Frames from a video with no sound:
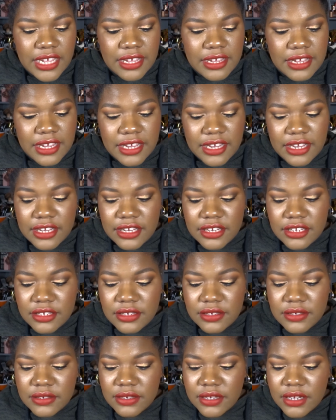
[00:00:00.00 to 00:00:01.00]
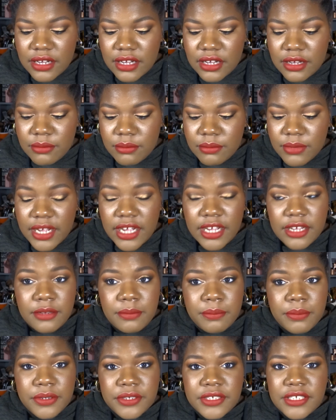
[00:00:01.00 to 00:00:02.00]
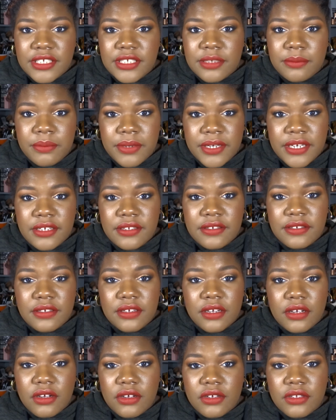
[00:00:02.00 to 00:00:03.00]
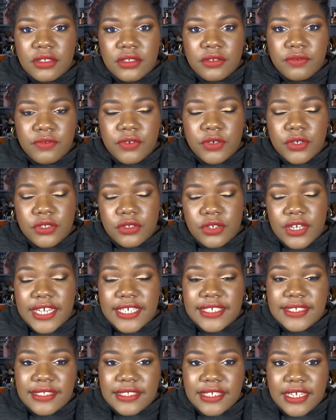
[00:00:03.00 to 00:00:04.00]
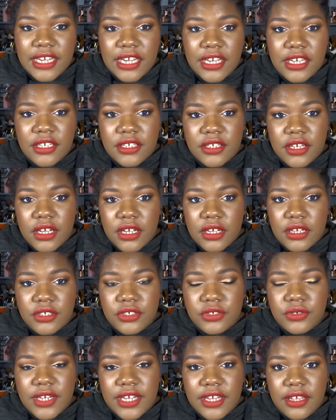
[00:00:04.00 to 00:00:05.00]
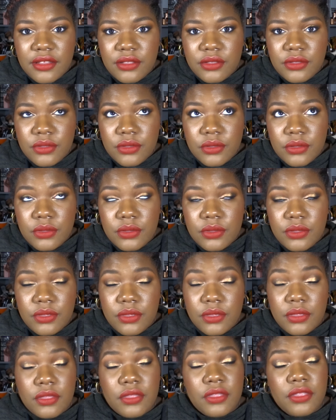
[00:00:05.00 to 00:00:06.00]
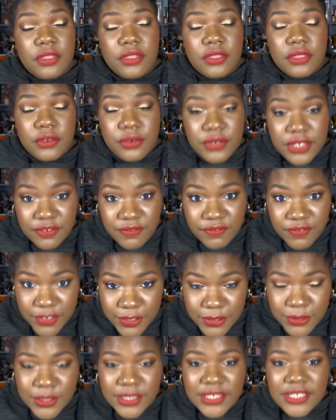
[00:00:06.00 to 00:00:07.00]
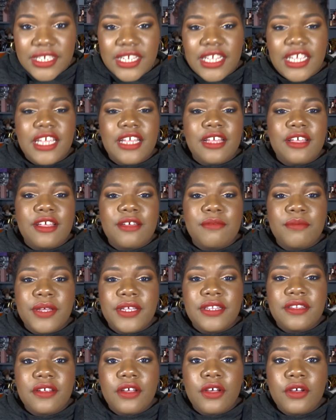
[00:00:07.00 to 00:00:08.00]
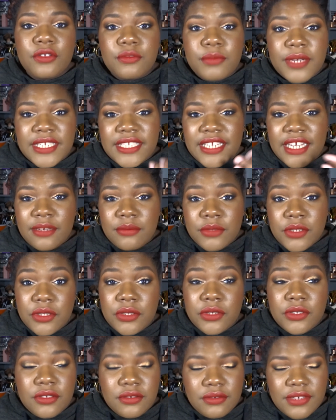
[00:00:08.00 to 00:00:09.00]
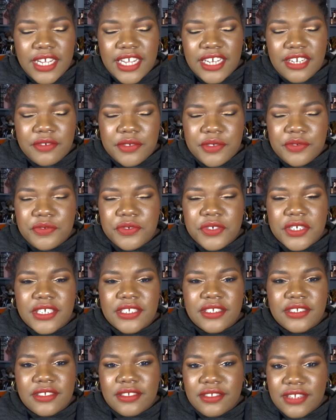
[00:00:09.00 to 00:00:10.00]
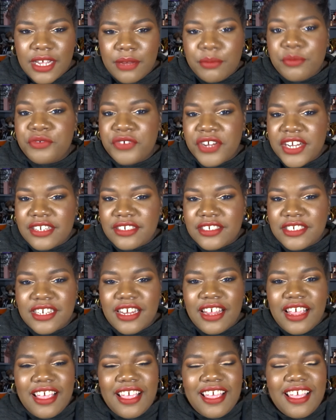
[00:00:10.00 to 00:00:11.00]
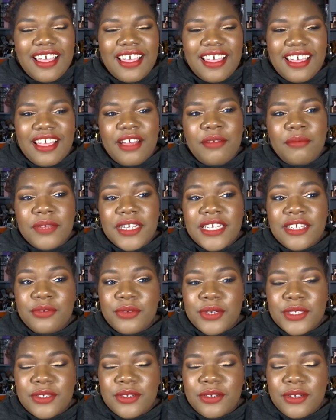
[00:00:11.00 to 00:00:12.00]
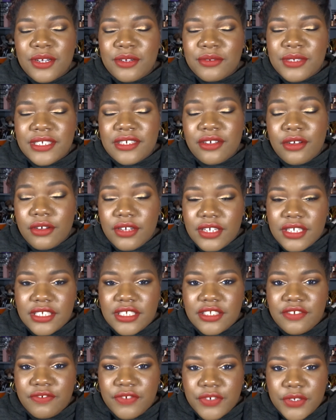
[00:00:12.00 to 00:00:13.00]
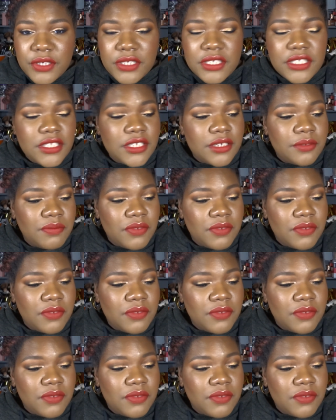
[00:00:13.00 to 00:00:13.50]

And I participate for the last day, July 31st, but on my time zone, I live in France, I'm French, it was already August 1st.